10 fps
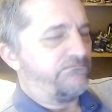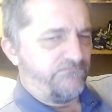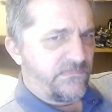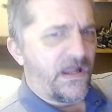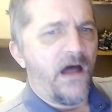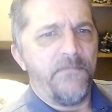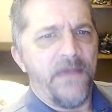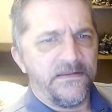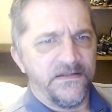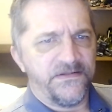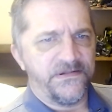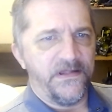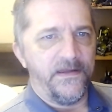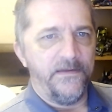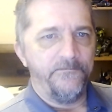Combat, let's
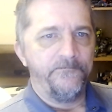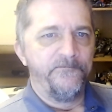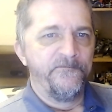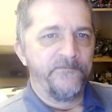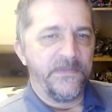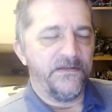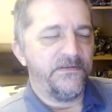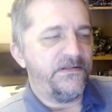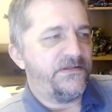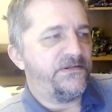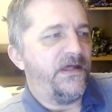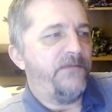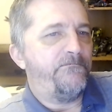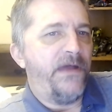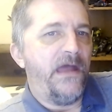say. Let's say
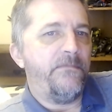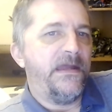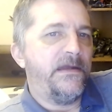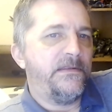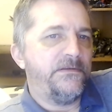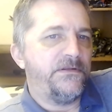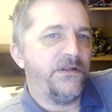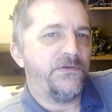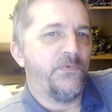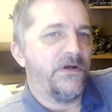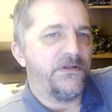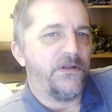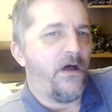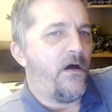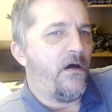Batman just wants to
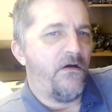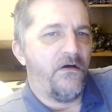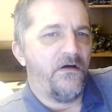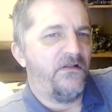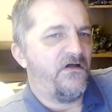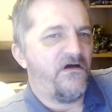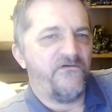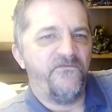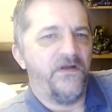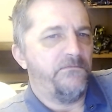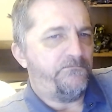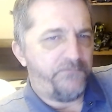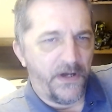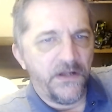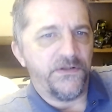haul off and
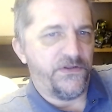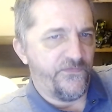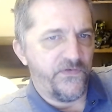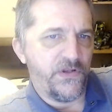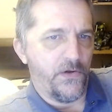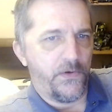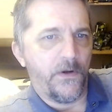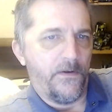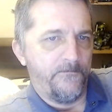punch the Joker.